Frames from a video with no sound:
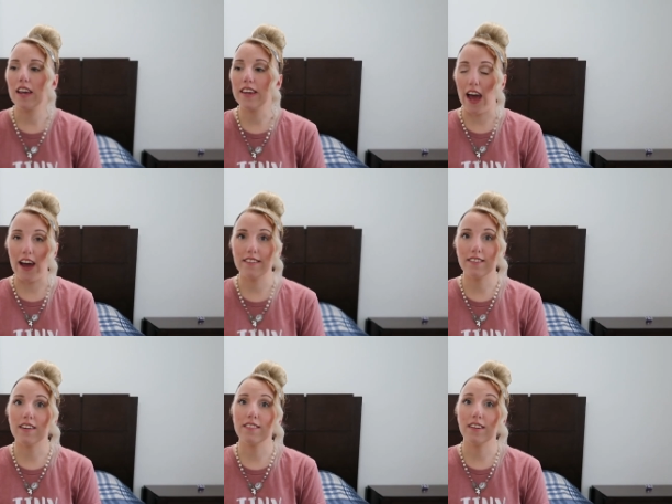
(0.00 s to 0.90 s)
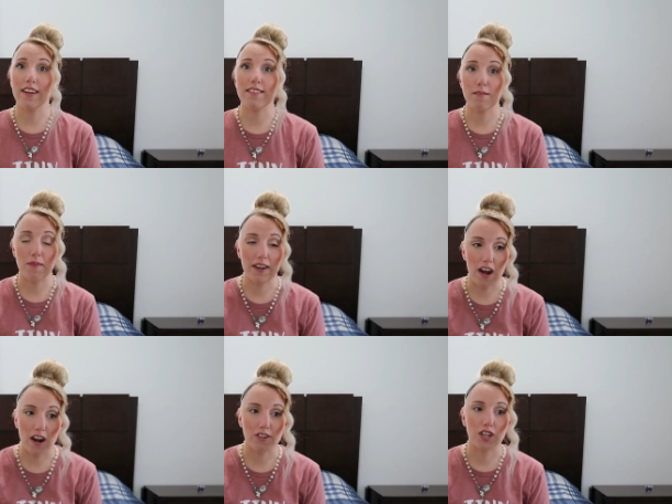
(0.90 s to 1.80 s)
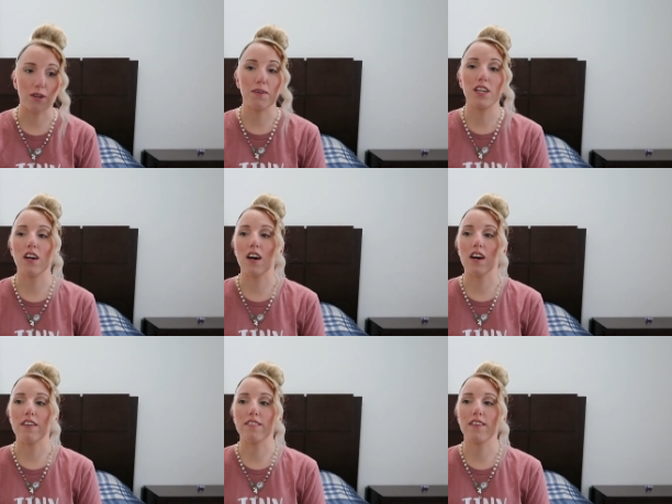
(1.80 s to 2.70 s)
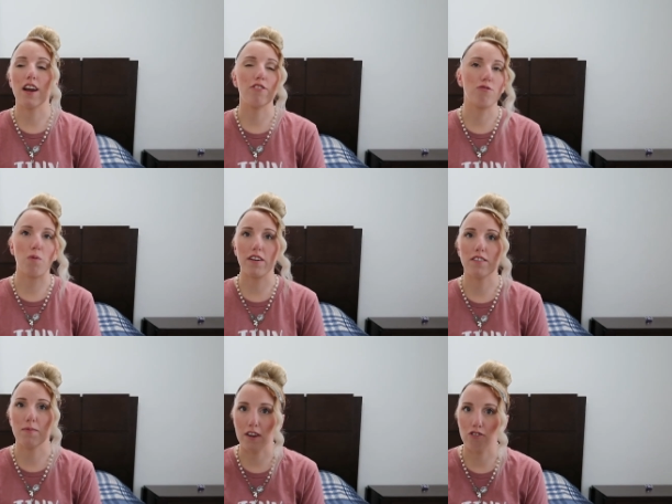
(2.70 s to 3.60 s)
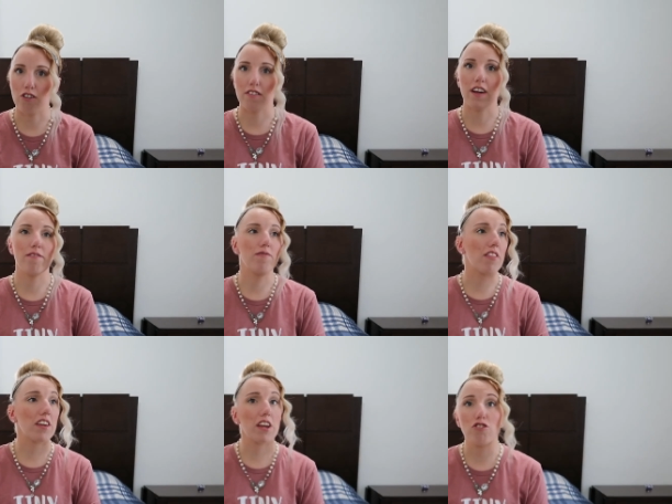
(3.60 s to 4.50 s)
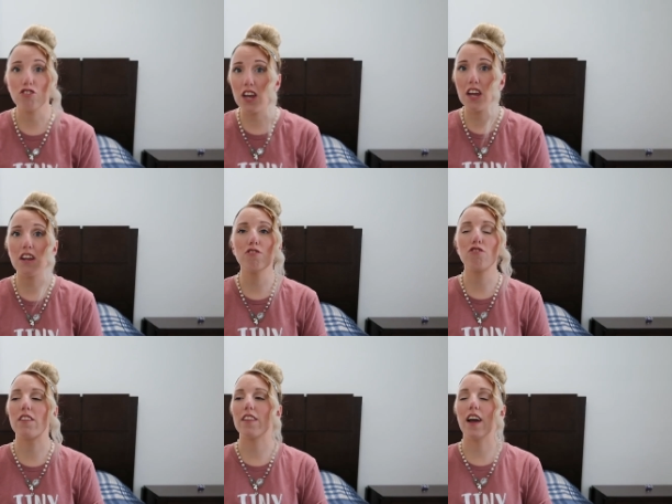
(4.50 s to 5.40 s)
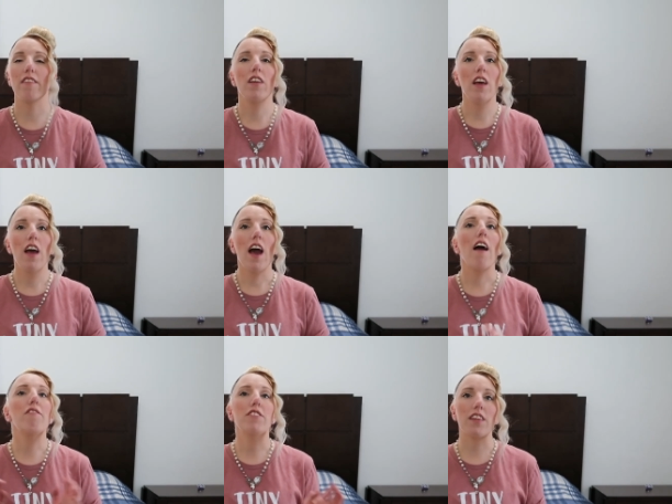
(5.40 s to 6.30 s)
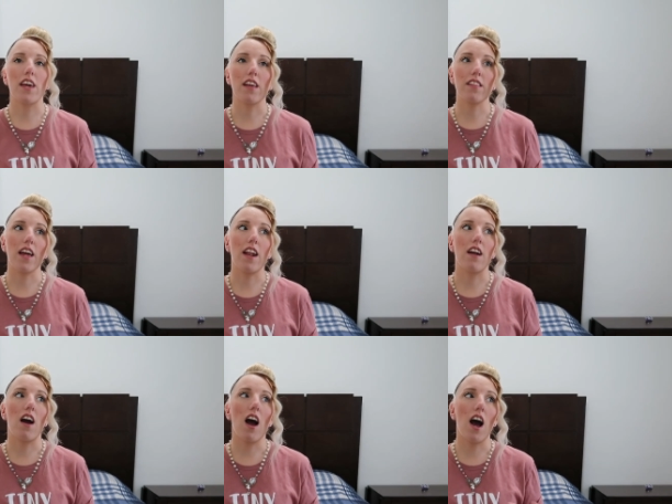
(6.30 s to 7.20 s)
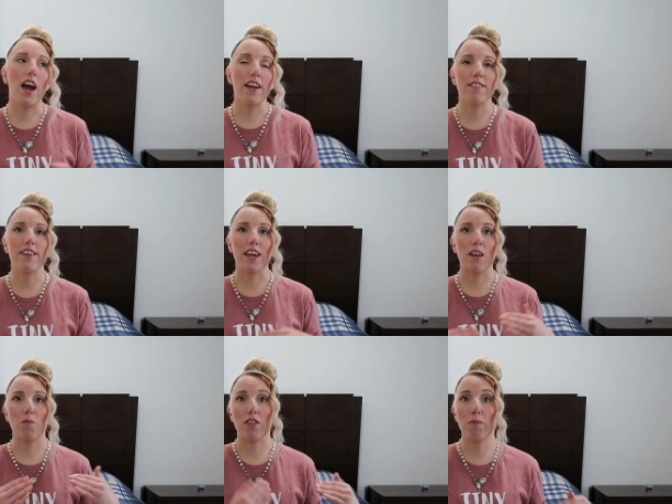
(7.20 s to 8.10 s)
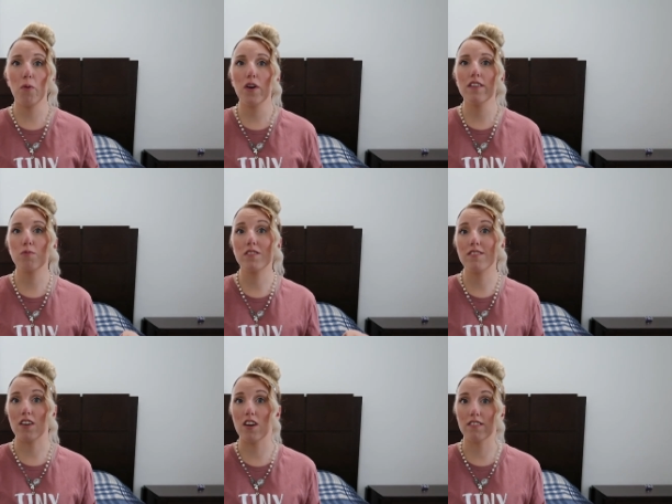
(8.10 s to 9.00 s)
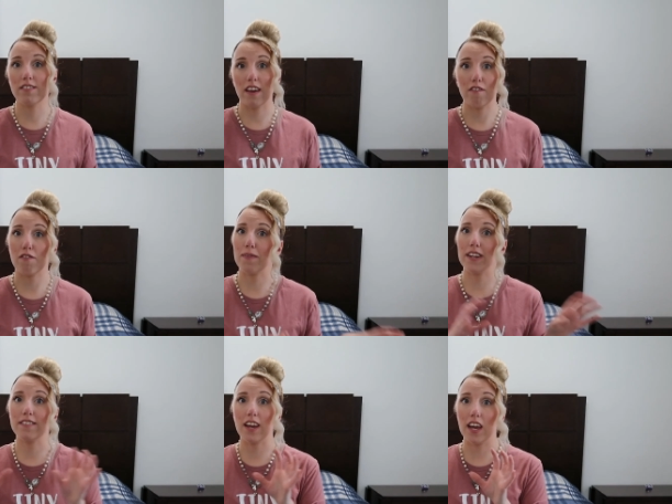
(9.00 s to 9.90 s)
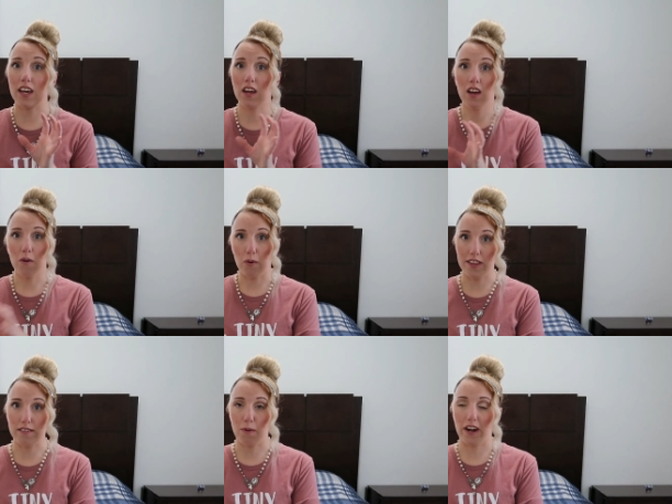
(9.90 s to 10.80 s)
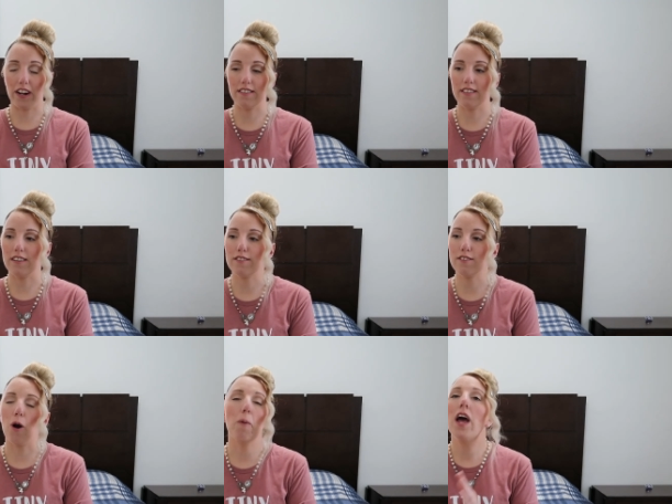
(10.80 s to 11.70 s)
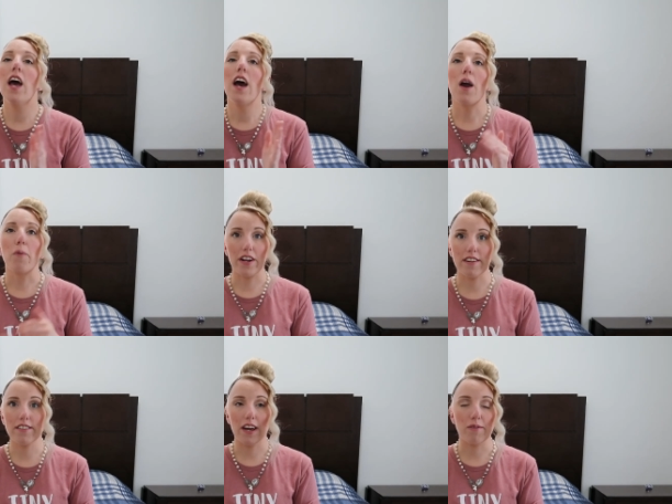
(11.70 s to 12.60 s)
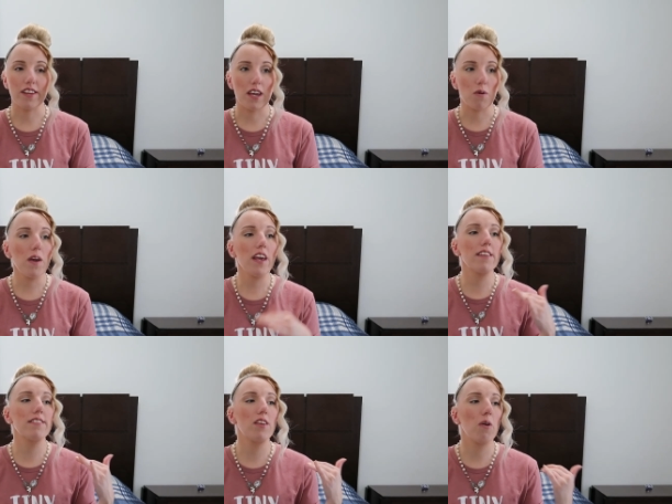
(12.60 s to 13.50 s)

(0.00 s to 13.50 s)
yet until I'd seen my doctor, because I just wanted to make sure that nothing had changed and that everything that I had taken with the boys was still safe for me to take with this pregnancy. So I waited till I was eight weeks,